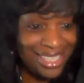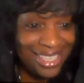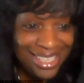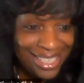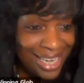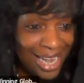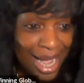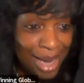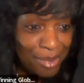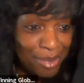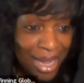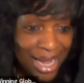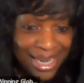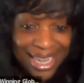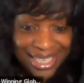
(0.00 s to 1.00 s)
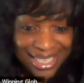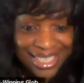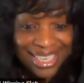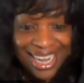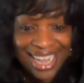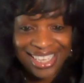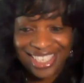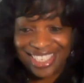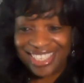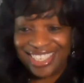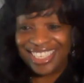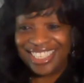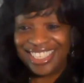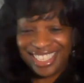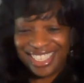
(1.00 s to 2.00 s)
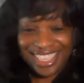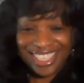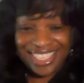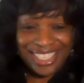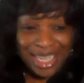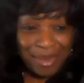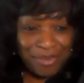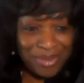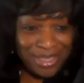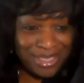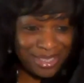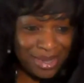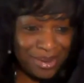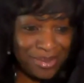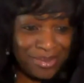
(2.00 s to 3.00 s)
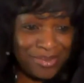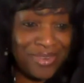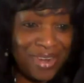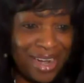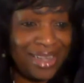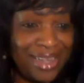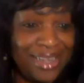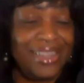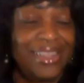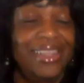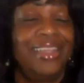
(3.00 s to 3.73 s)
This is not my destination. This is a stepping stone, right?